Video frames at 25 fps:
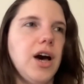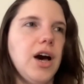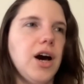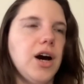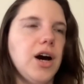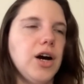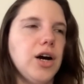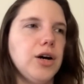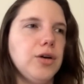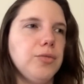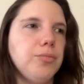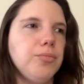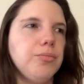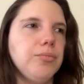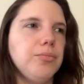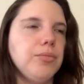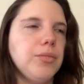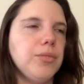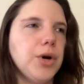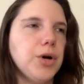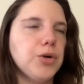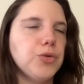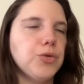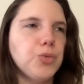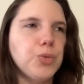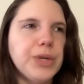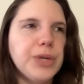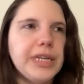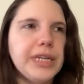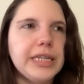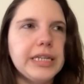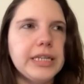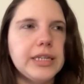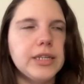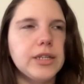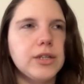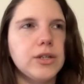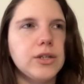um, a
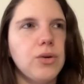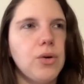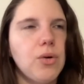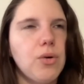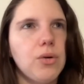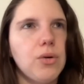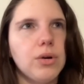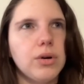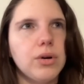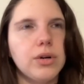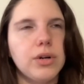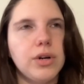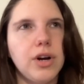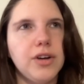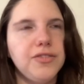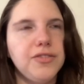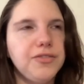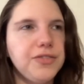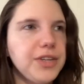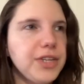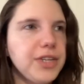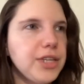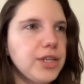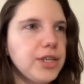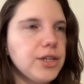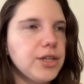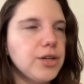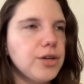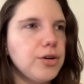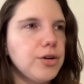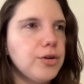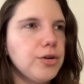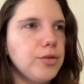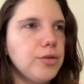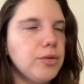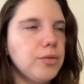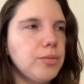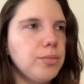reading or a
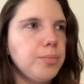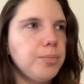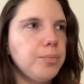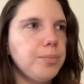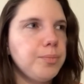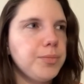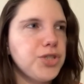video